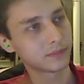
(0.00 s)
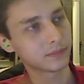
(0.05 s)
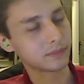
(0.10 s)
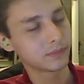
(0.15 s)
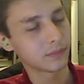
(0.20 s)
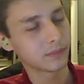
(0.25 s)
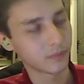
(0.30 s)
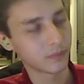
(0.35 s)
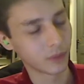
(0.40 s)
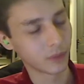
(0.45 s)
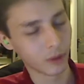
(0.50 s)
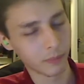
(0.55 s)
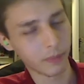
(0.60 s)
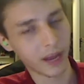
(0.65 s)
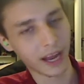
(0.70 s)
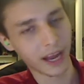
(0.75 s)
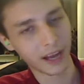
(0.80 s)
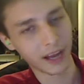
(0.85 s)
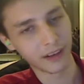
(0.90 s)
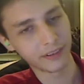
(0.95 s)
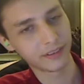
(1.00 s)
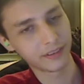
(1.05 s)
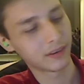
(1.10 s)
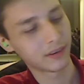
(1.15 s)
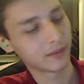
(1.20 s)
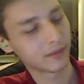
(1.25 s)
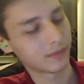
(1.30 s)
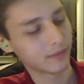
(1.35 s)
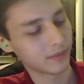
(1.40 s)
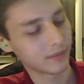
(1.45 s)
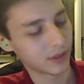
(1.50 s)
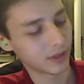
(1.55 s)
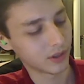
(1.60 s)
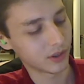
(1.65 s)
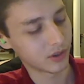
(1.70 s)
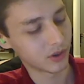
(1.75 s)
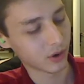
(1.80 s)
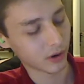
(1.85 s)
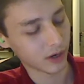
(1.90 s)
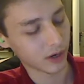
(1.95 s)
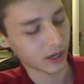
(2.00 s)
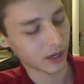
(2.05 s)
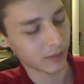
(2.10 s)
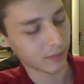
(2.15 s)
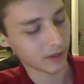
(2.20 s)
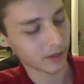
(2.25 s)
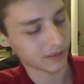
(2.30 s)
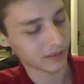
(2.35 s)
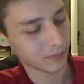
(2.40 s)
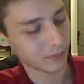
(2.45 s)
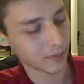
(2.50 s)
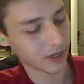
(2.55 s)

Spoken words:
look past his shortcomings. But